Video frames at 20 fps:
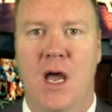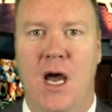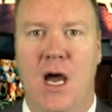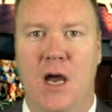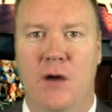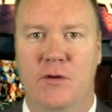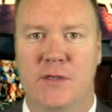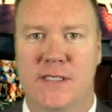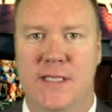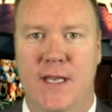
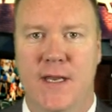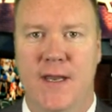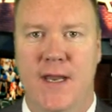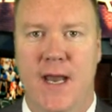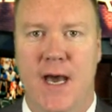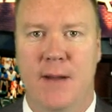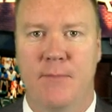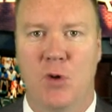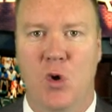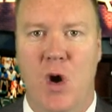I was the
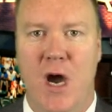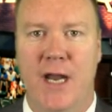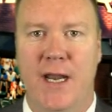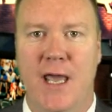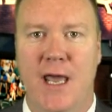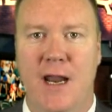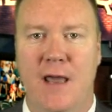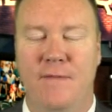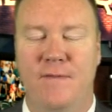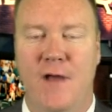number one
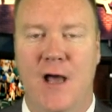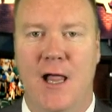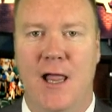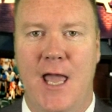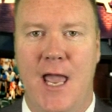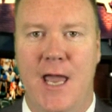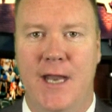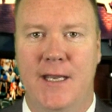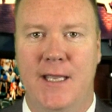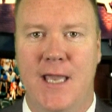
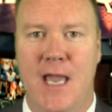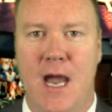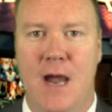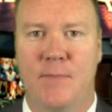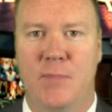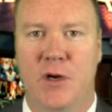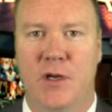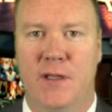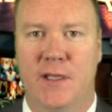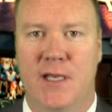NFL
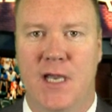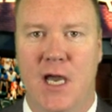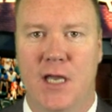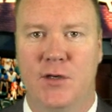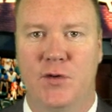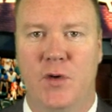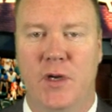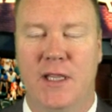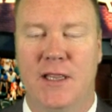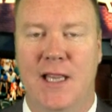handicapper in the
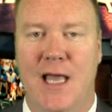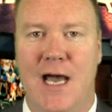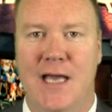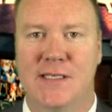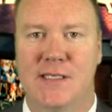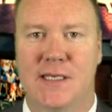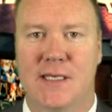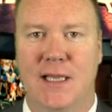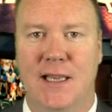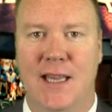country the
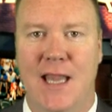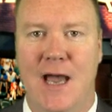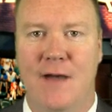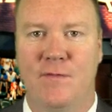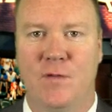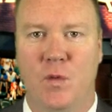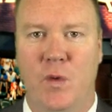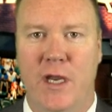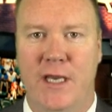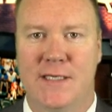last
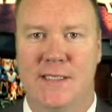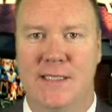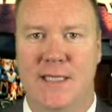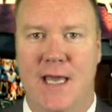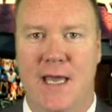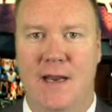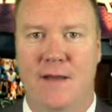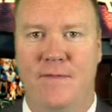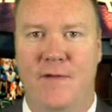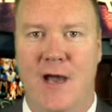11 weeks in the
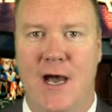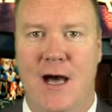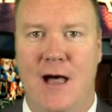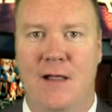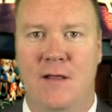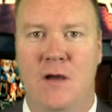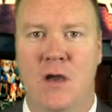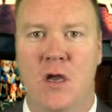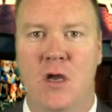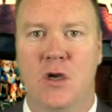
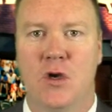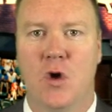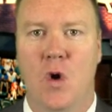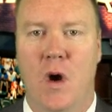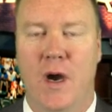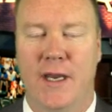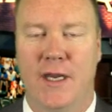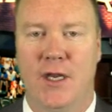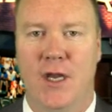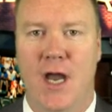NFL,
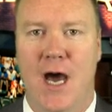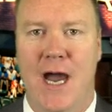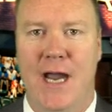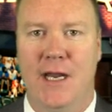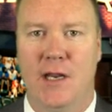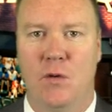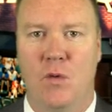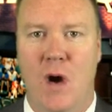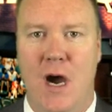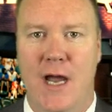going
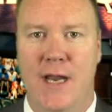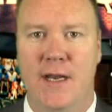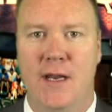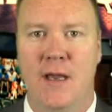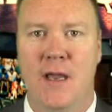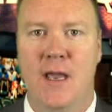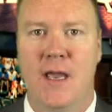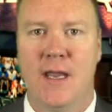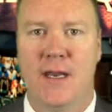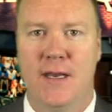
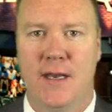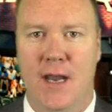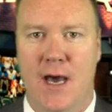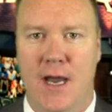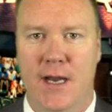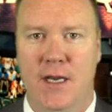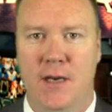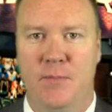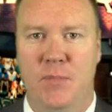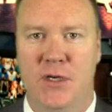9-1,
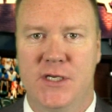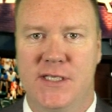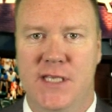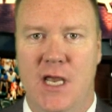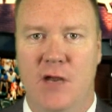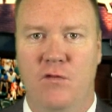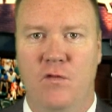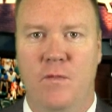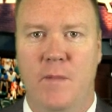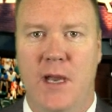
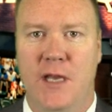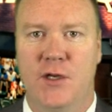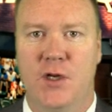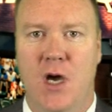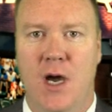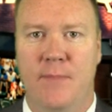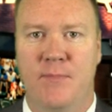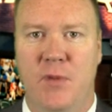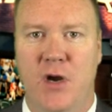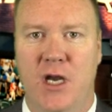90% with my
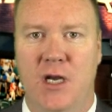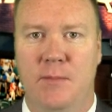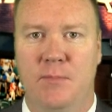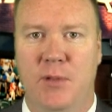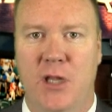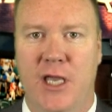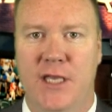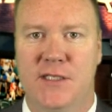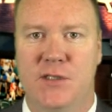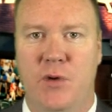top rated
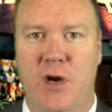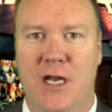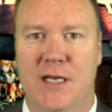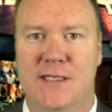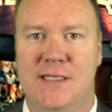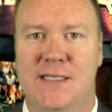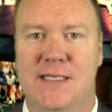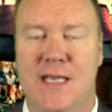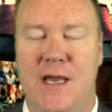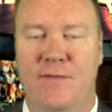plays
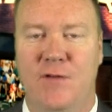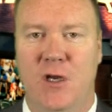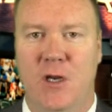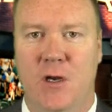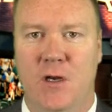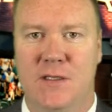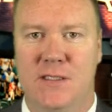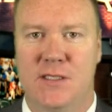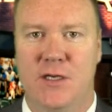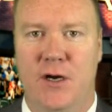rated 7
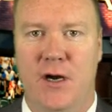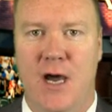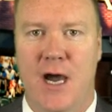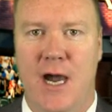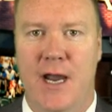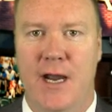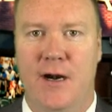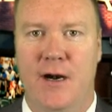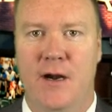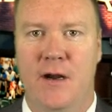units or
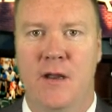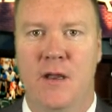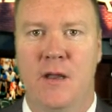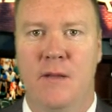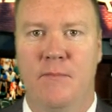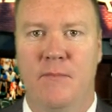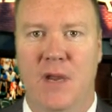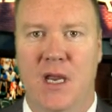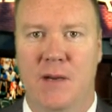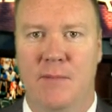higher,
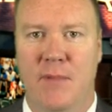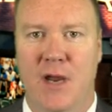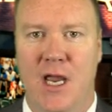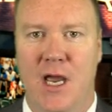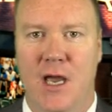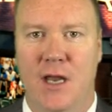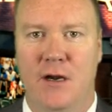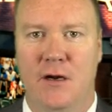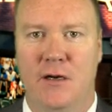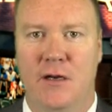making my
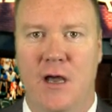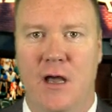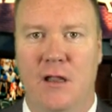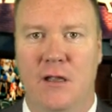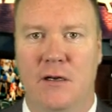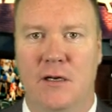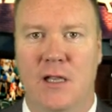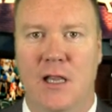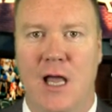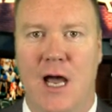
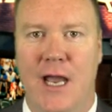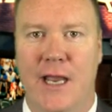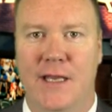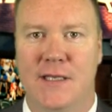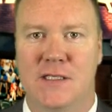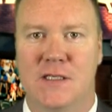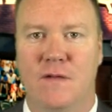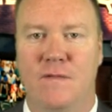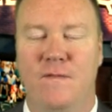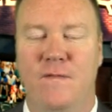$100
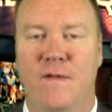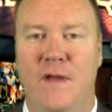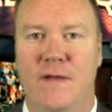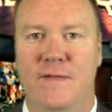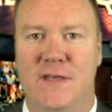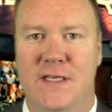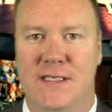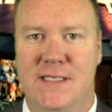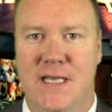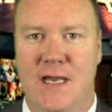clients
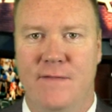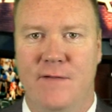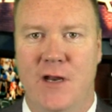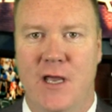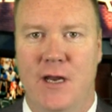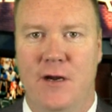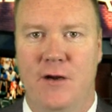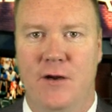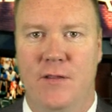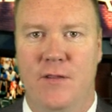
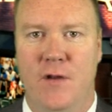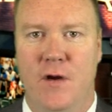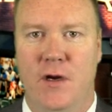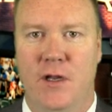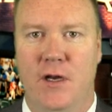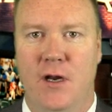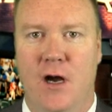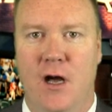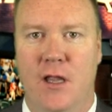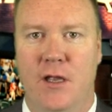
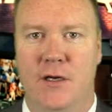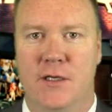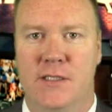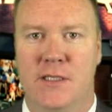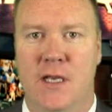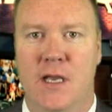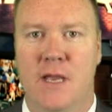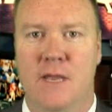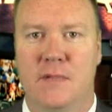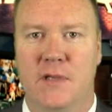$5,730.
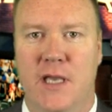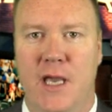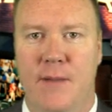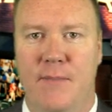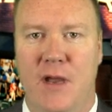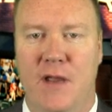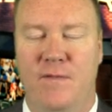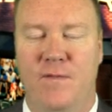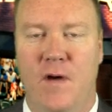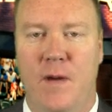Get
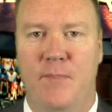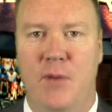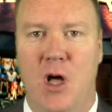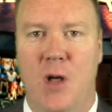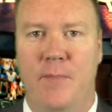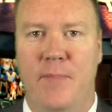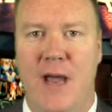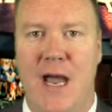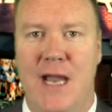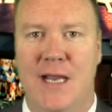my
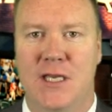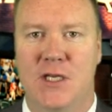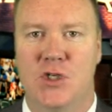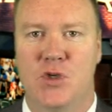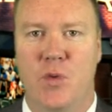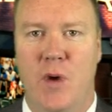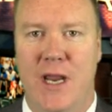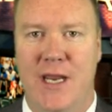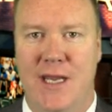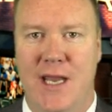football
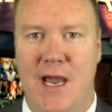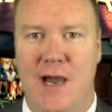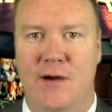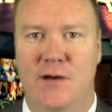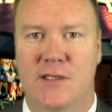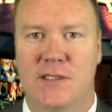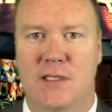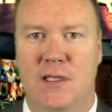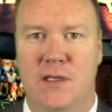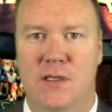package right now
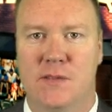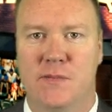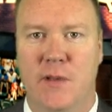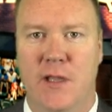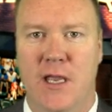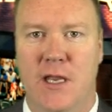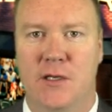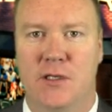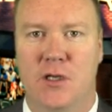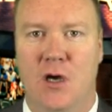
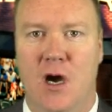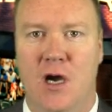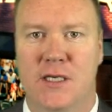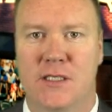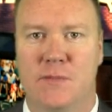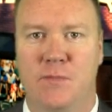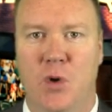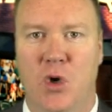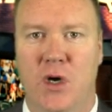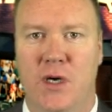exclusively at
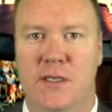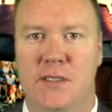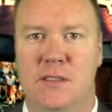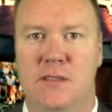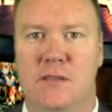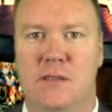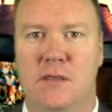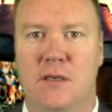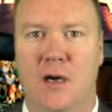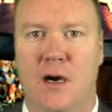
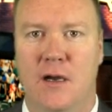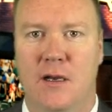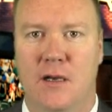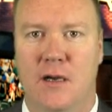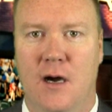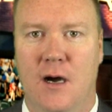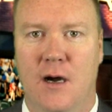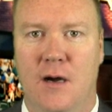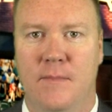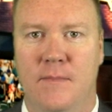
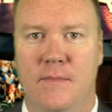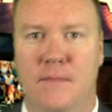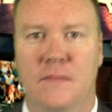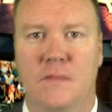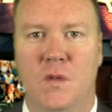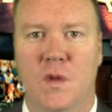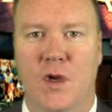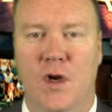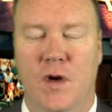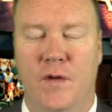DocSports.com.
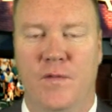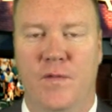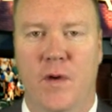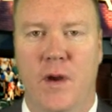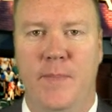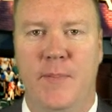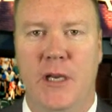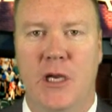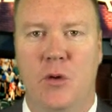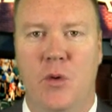You're a
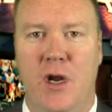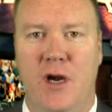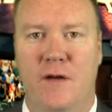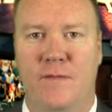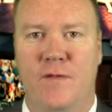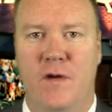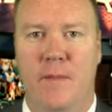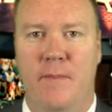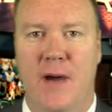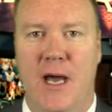free pick winner
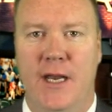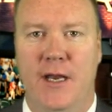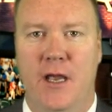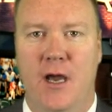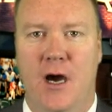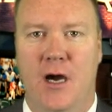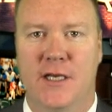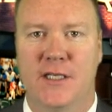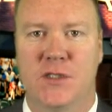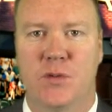for Monday,
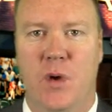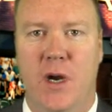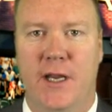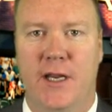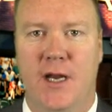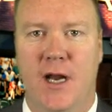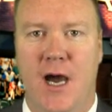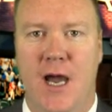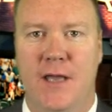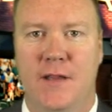August
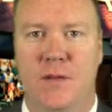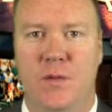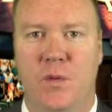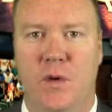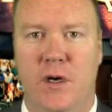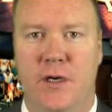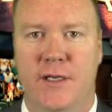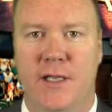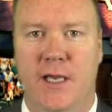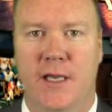29th.
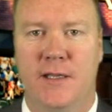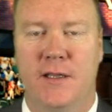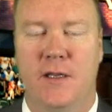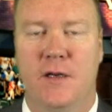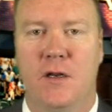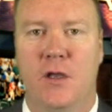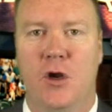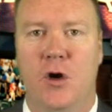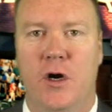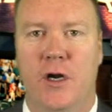We're taking the
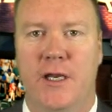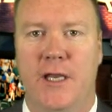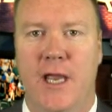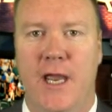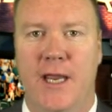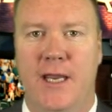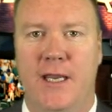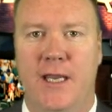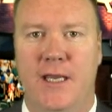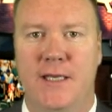New York
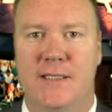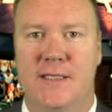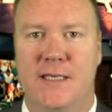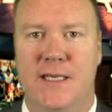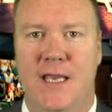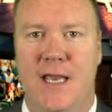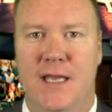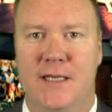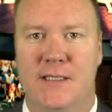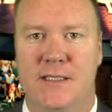Yankees and
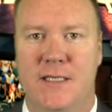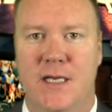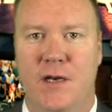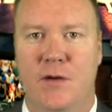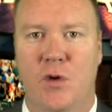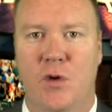Kansas City